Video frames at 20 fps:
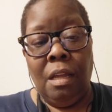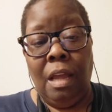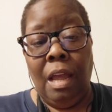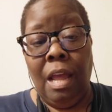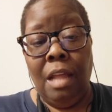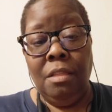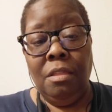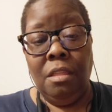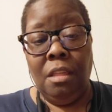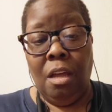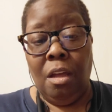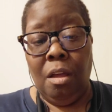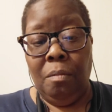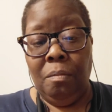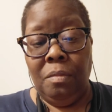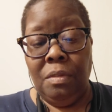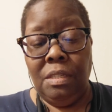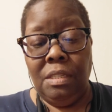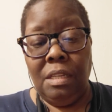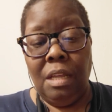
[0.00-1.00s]
and
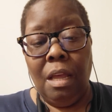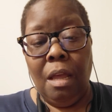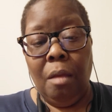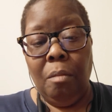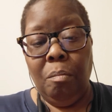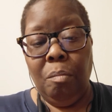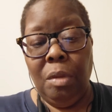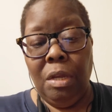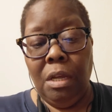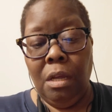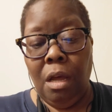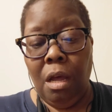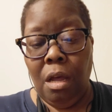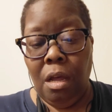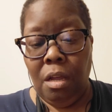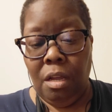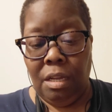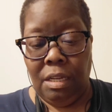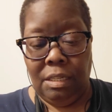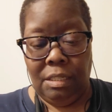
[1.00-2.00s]
thumbs
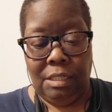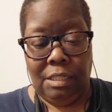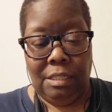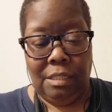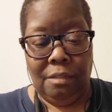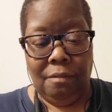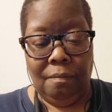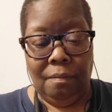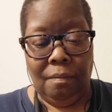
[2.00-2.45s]
because